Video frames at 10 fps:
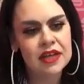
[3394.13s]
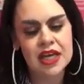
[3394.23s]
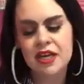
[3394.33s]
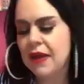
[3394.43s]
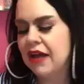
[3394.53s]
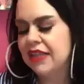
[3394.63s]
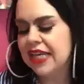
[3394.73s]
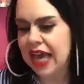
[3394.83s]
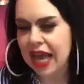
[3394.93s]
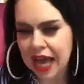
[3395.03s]
and about
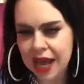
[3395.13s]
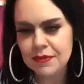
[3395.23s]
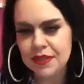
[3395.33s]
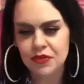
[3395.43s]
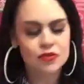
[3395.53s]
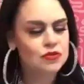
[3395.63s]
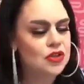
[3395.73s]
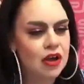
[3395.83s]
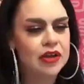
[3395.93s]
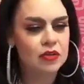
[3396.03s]
the absolute
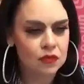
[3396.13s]
dogged